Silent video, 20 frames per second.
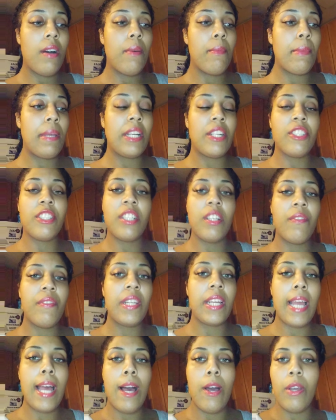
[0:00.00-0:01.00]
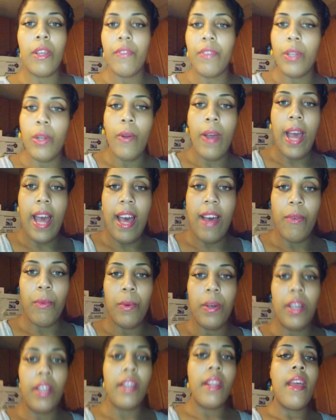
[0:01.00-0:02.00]
make yourself an account if you don't have
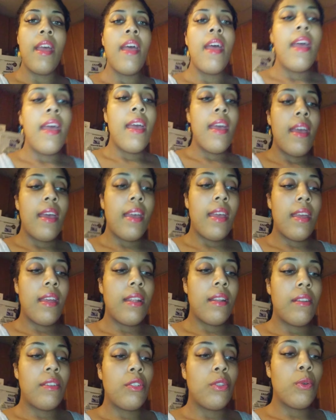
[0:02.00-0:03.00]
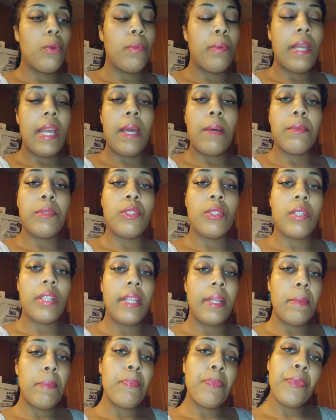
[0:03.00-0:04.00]
one, and you'll be able to
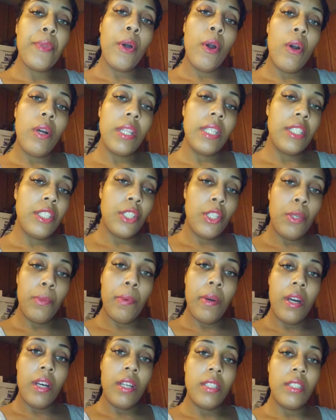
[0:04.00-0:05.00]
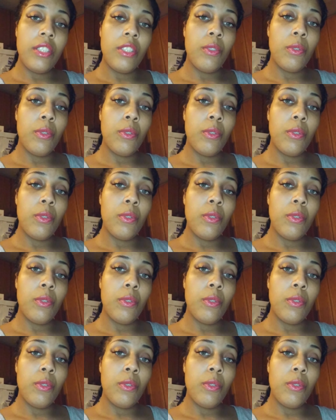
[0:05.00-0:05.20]
clip all these coupons.